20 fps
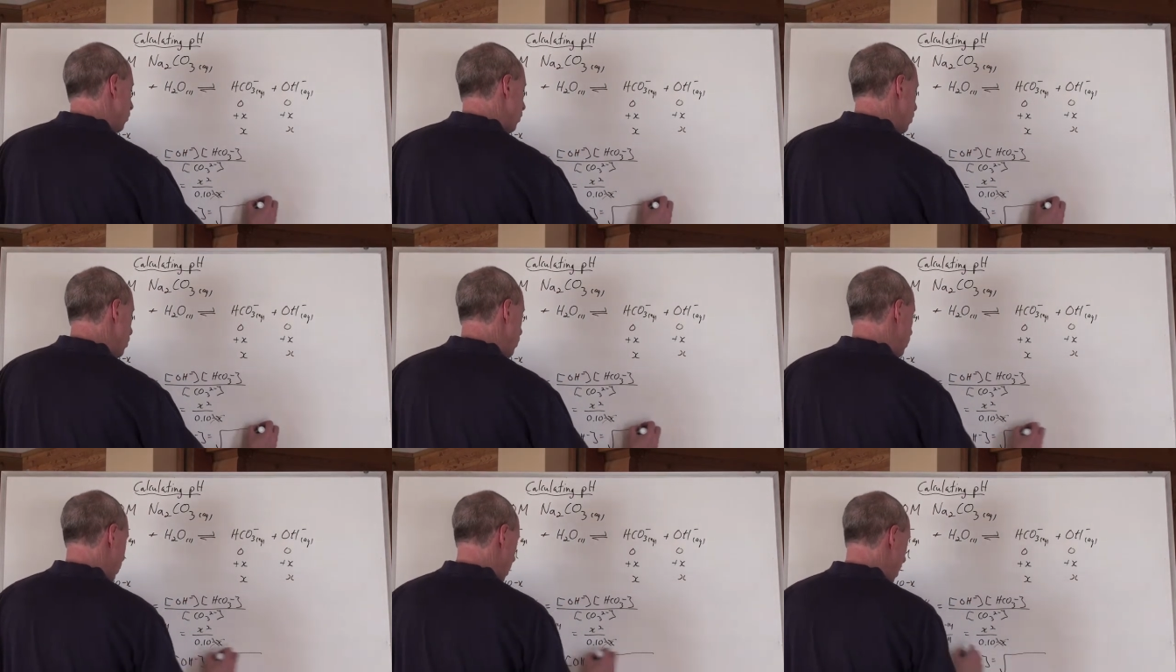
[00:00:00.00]

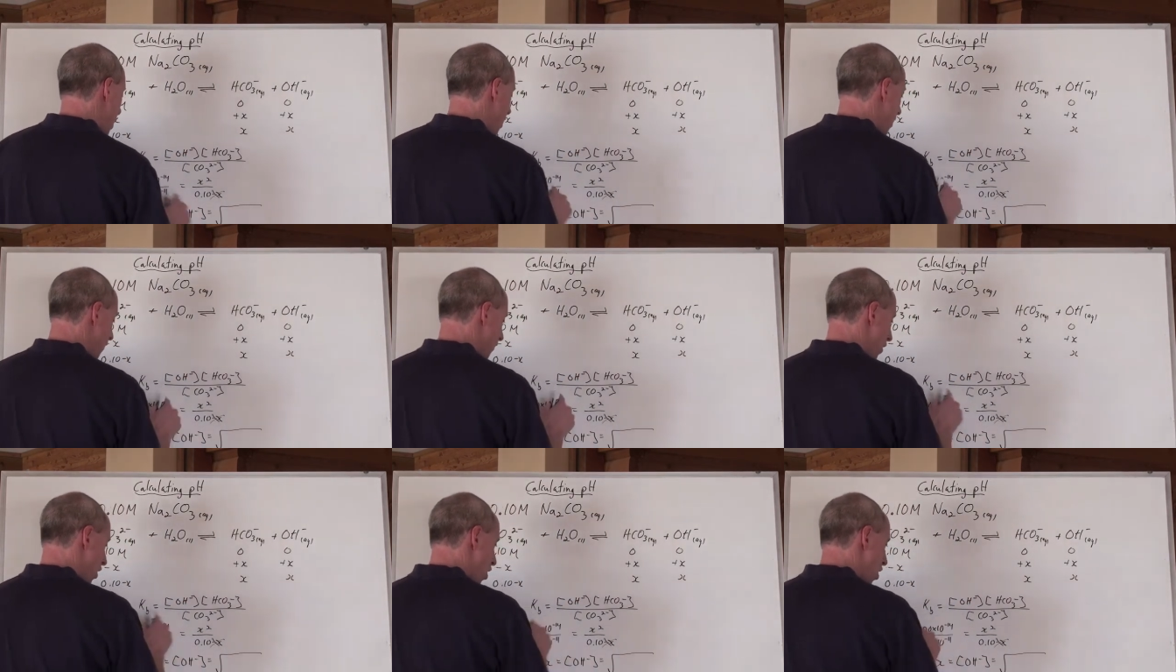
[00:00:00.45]
root
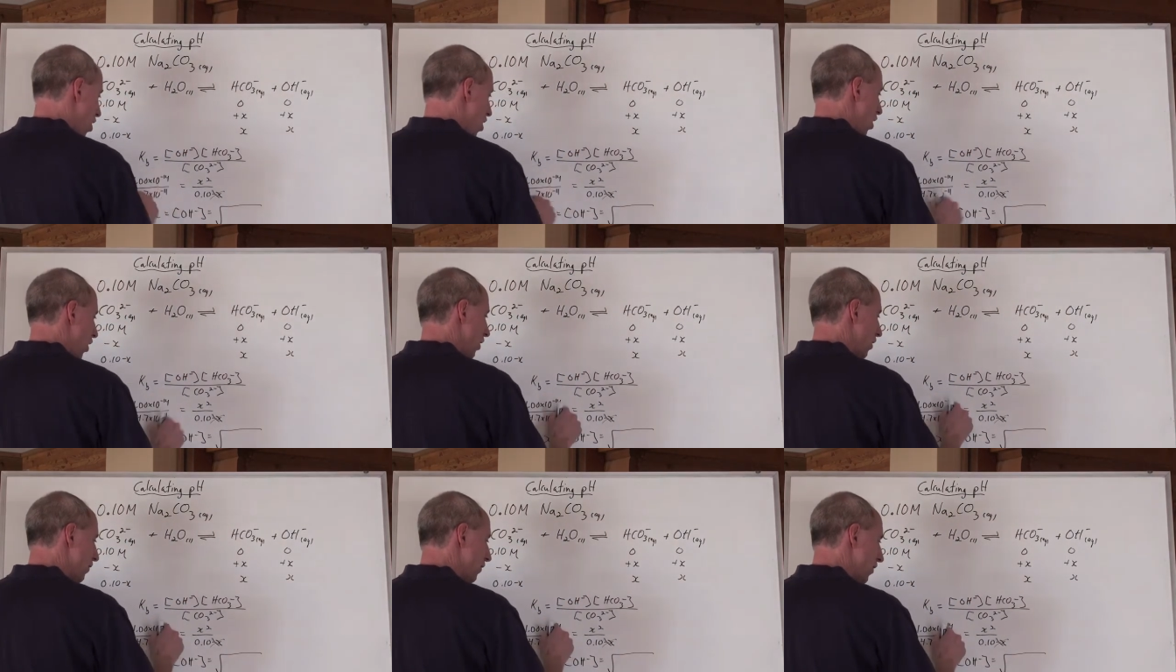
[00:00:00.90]
of
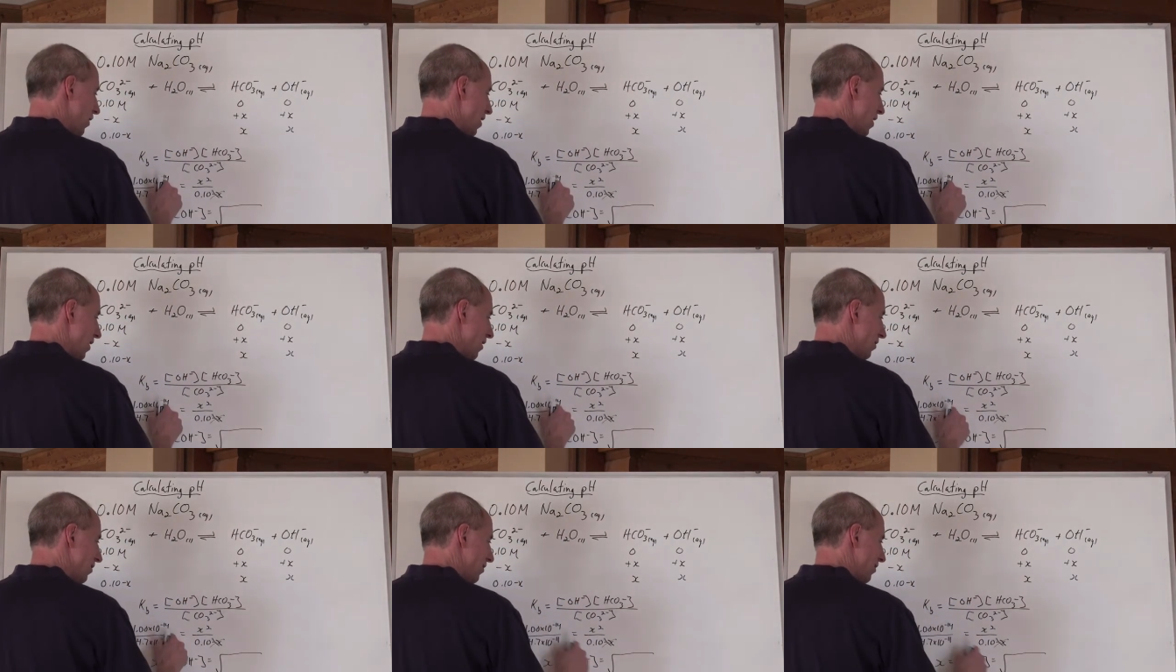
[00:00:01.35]
all of
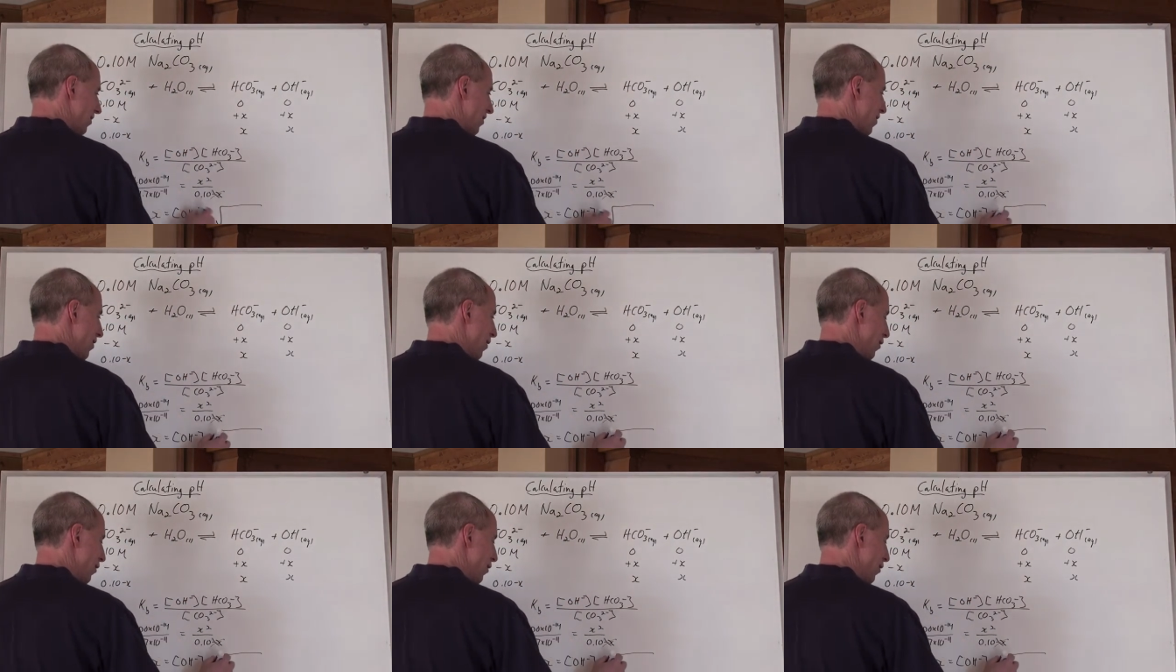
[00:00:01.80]
this,